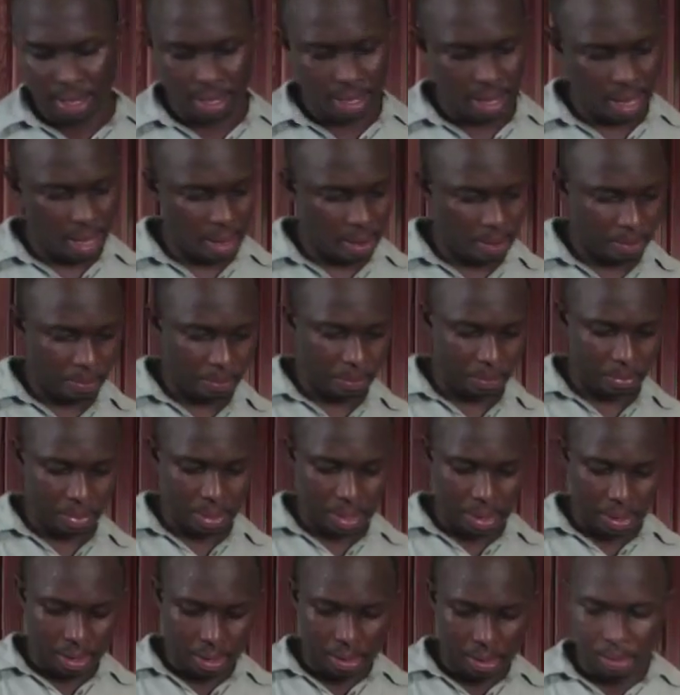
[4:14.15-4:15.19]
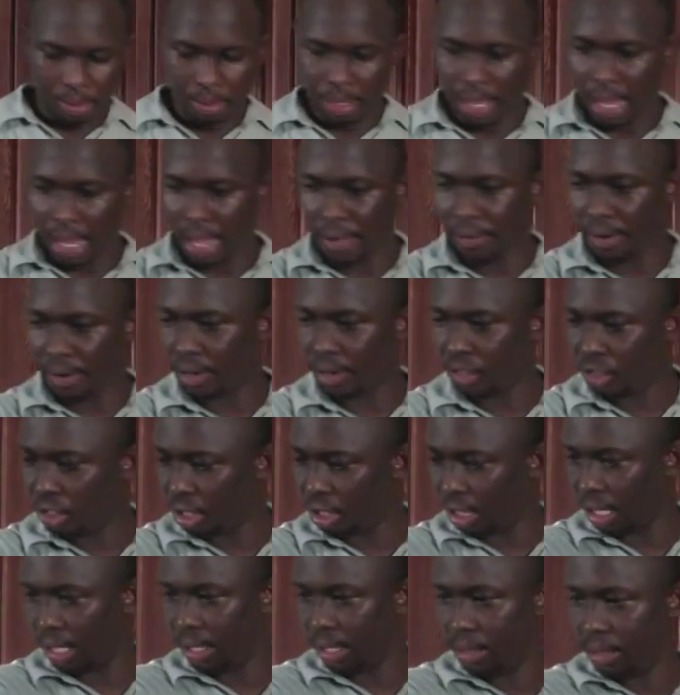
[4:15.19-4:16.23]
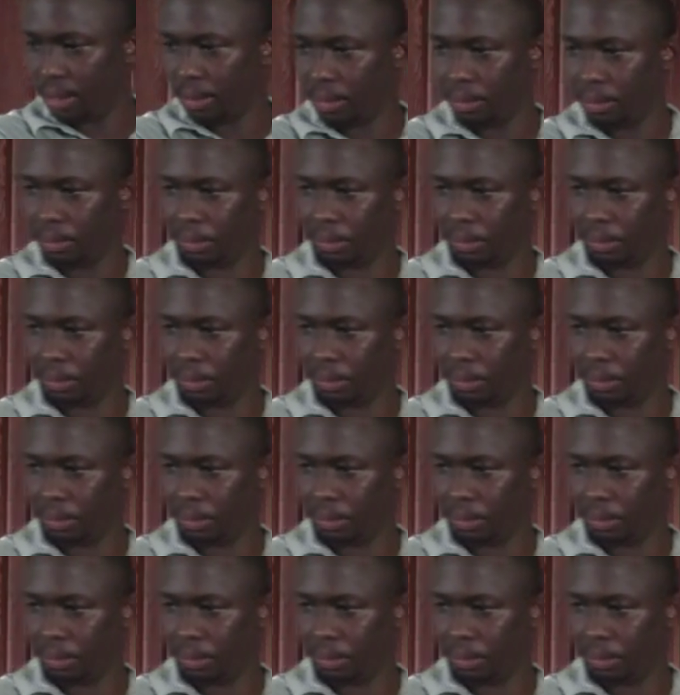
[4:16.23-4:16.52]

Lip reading: Now, we have our chicken.